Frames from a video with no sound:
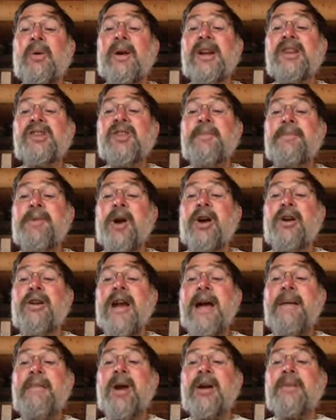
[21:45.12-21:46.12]
where does the
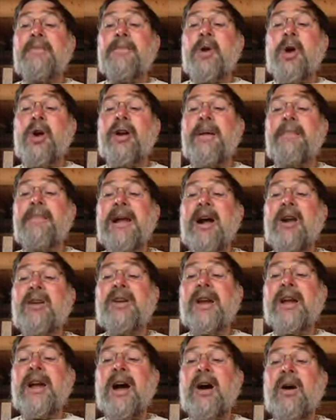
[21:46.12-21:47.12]
program
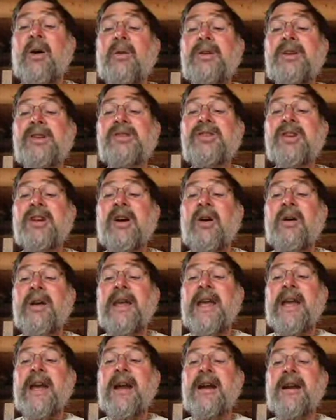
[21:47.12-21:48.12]
counter go? Does it go
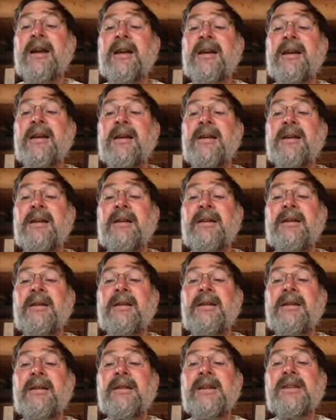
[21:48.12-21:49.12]
here?
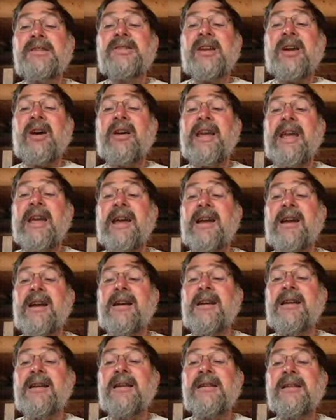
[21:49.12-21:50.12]
Does it go
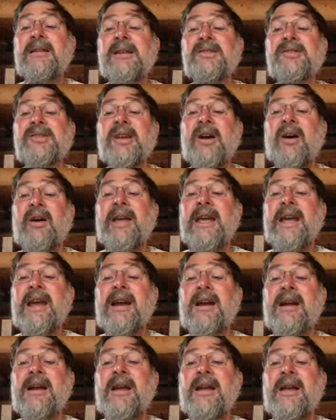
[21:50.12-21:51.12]
here? Does it go
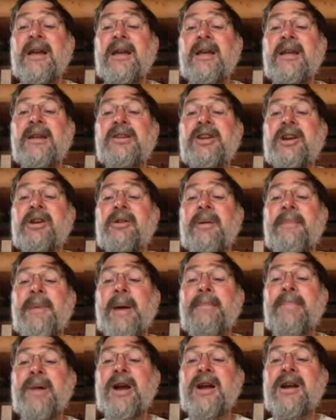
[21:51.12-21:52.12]
here? Do you
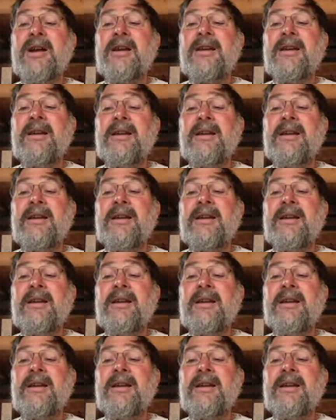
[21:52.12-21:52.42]
remember?